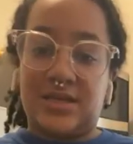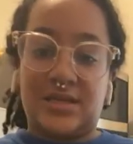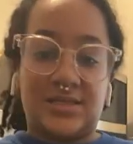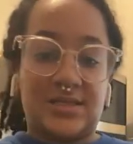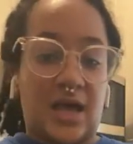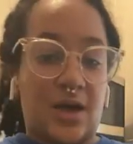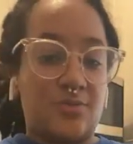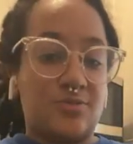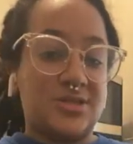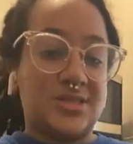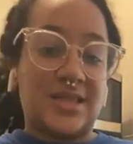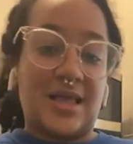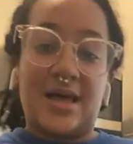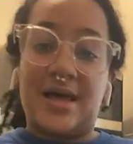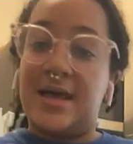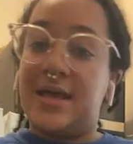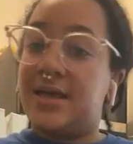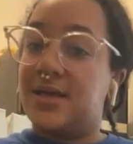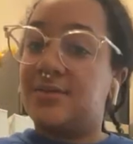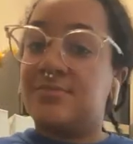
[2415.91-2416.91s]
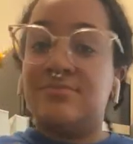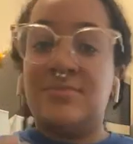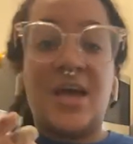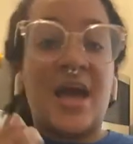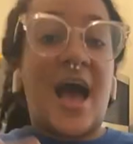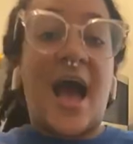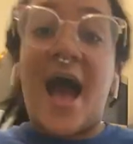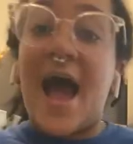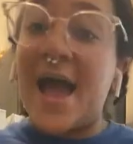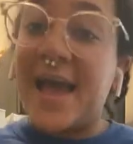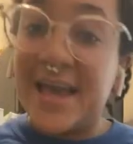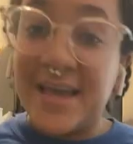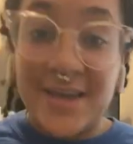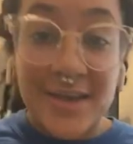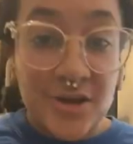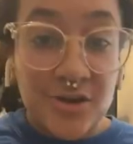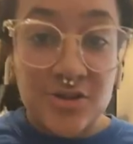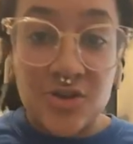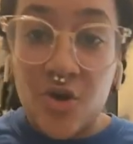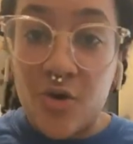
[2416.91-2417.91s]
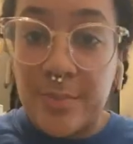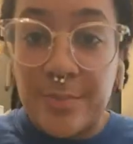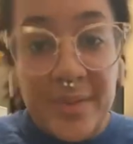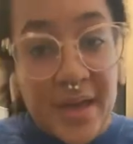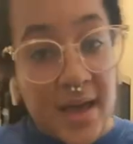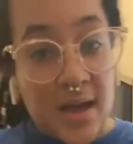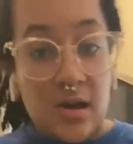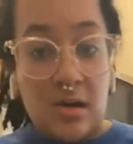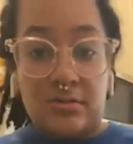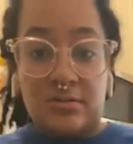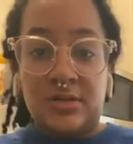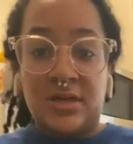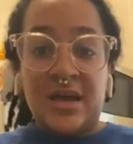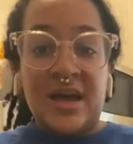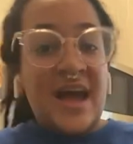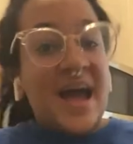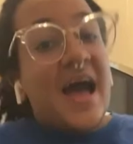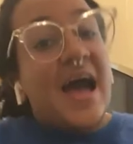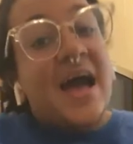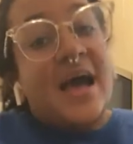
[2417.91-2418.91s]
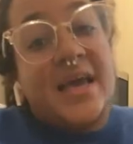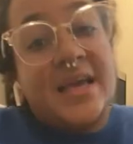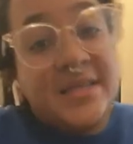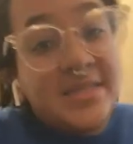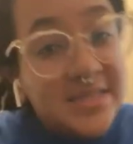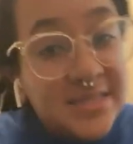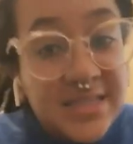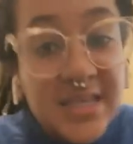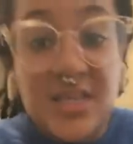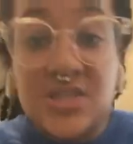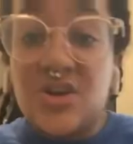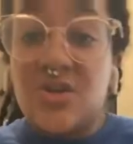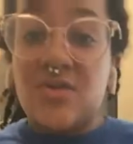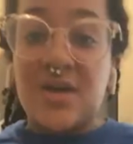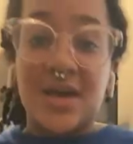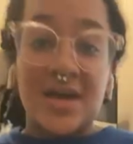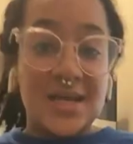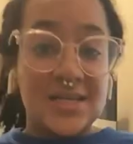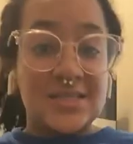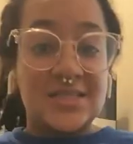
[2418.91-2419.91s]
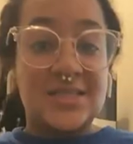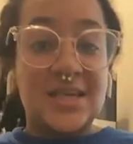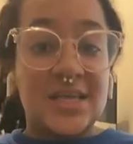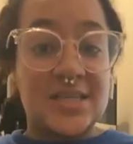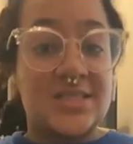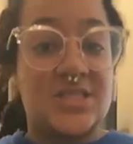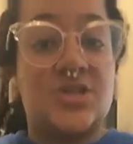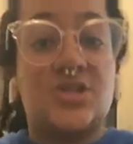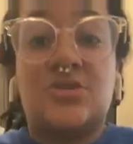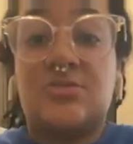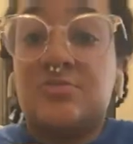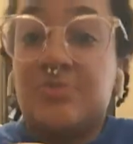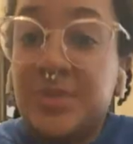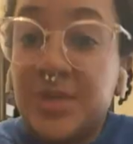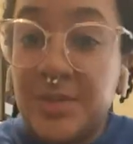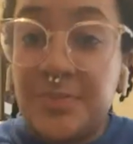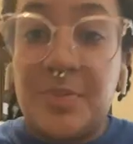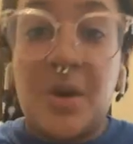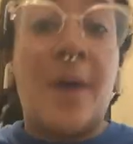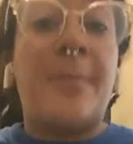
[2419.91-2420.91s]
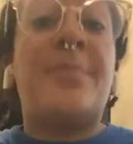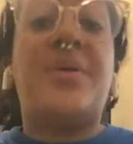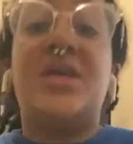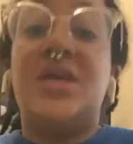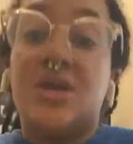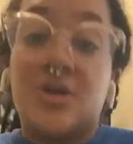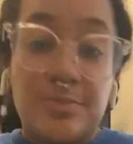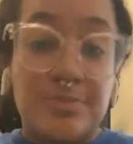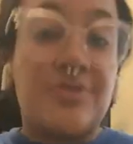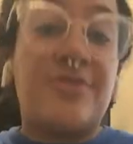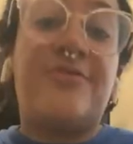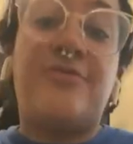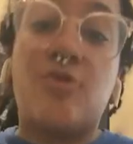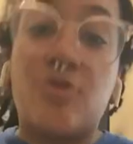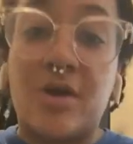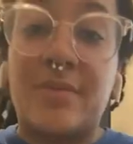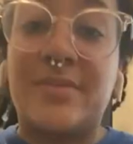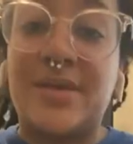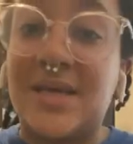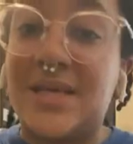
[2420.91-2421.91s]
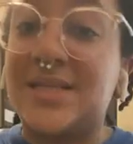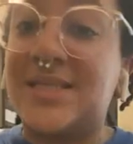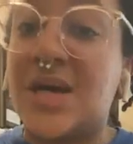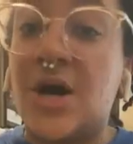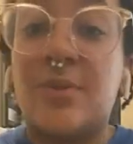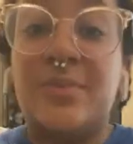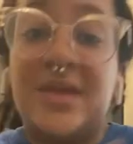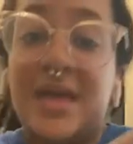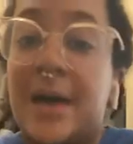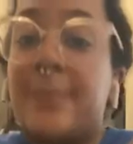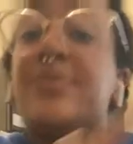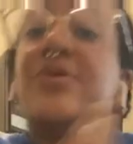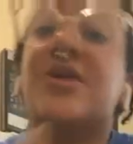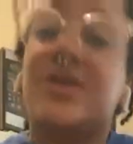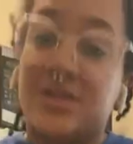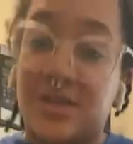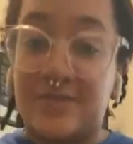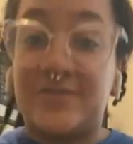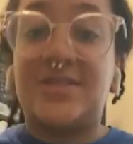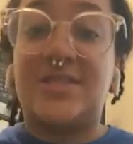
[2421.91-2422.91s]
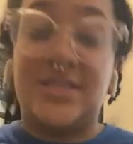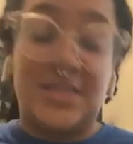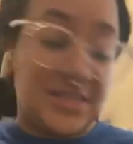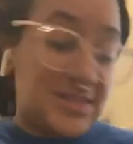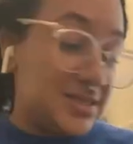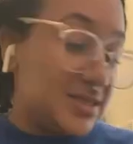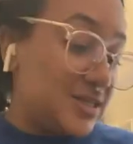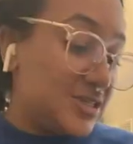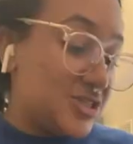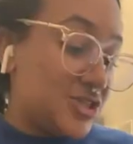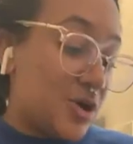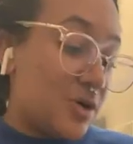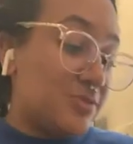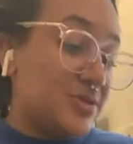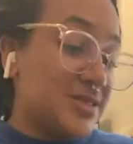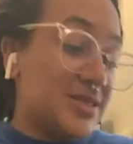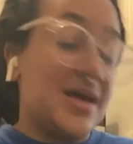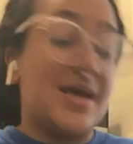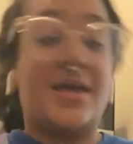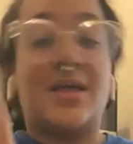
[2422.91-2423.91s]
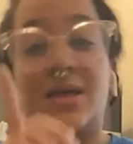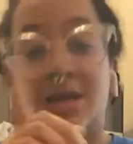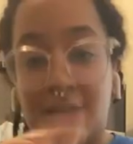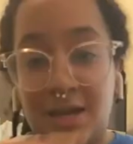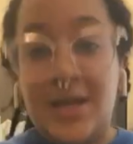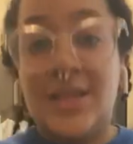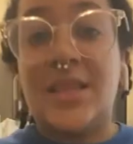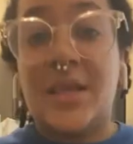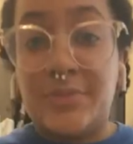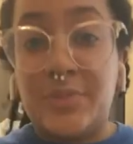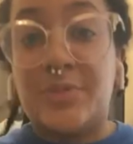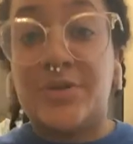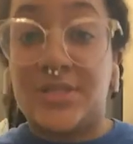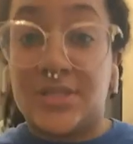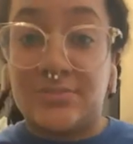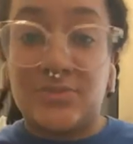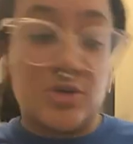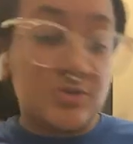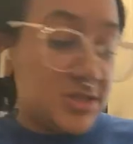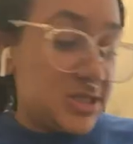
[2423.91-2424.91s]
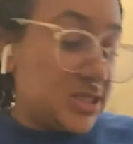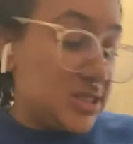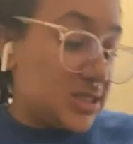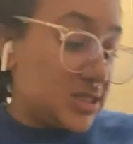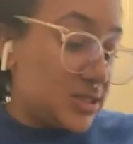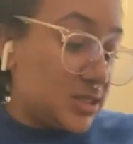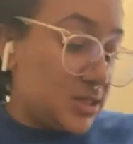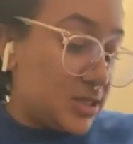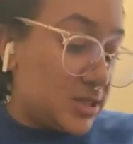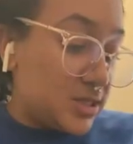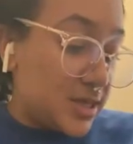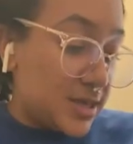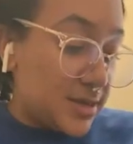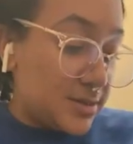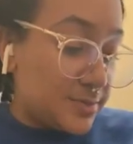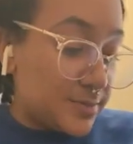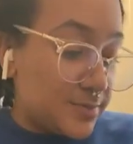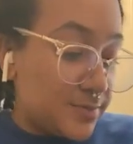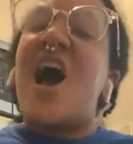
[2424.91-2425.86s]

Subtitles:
Because I was like, I ain't hear no bell. I ain't see no ancestor appear before me and tell me I put enough seasoning. So I was like, let me put some more seasoning in there.